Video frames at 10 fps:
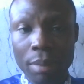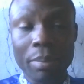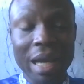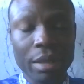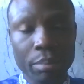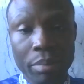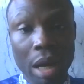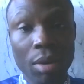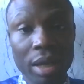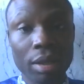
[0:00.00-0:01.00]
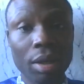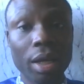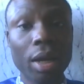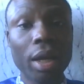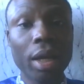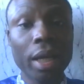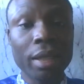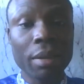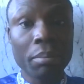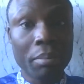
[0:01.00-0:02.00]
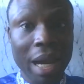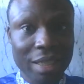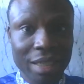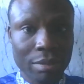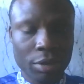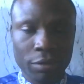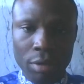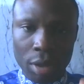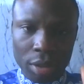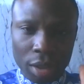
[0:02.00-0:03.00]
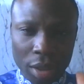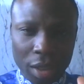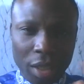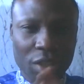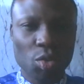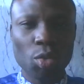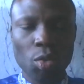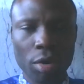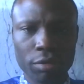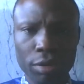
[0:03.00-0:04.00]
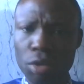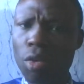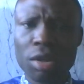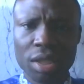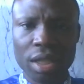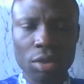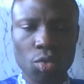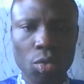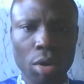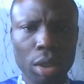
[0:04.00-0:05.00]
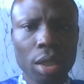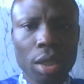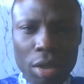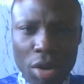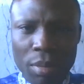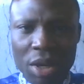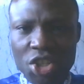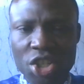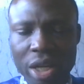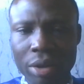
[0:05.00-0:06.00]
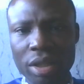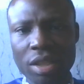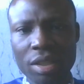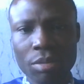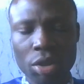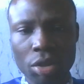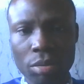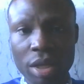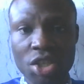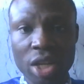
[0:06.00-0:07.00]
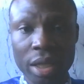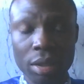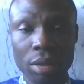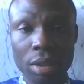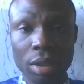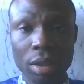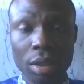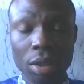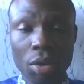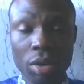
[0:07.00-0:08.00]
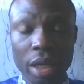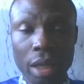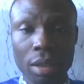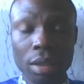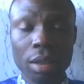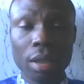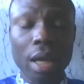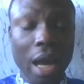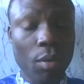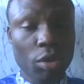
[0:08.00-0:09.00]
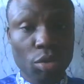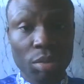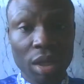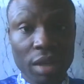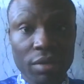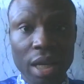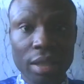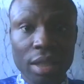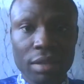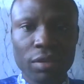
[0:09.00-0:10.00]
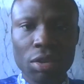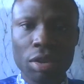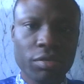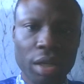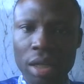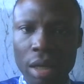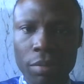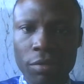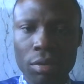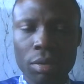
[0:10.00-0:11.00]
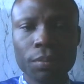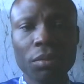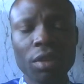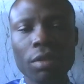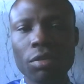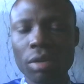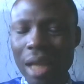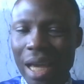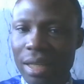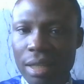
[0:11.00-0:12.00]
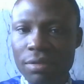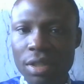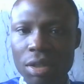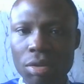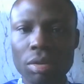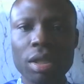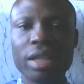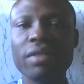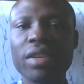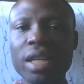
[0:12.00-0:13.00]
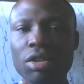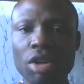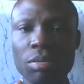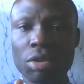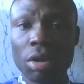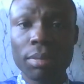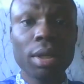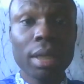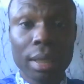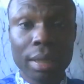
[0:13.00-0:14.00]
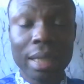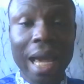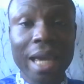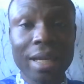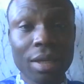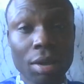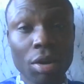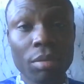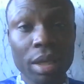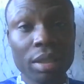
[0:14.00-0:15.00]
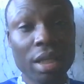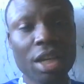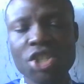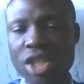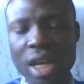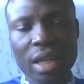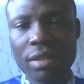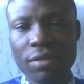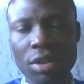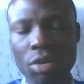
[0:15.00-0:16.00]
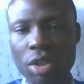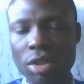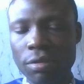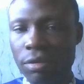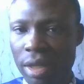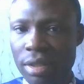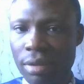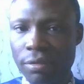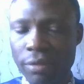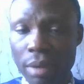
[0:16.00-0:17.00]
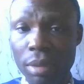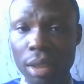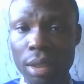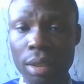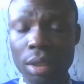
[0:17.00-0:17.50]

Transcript: By the power and the mighty name of God, it will work for you. Once it has worked, come and share your testimony on my channel. Okay? I want to believe that this video is very helpful. If you like this video, give it a thumbs up. Like, comment, and share this video with your friends and family.